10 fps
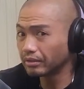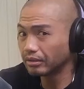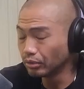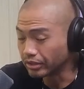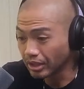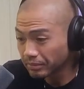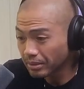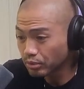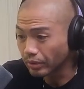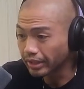Dude,
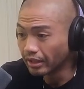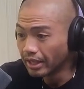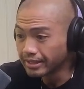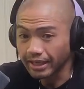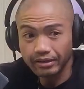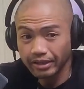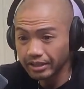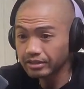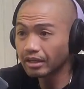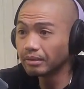sometimes when
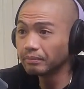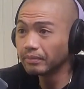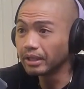Saturdays come